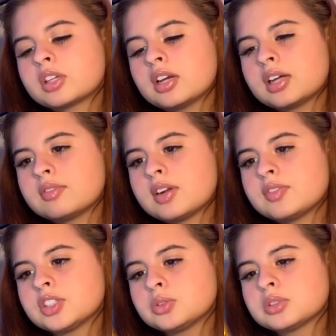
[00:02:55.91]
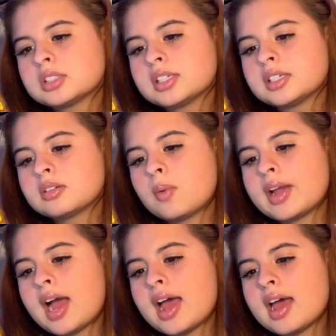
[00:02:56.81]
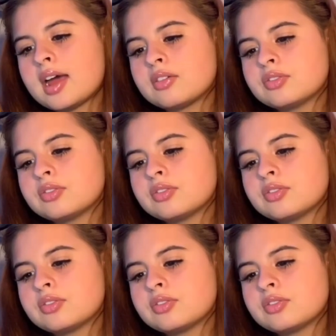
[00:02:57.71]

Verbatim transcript: I've never used it. Oh wait, I have.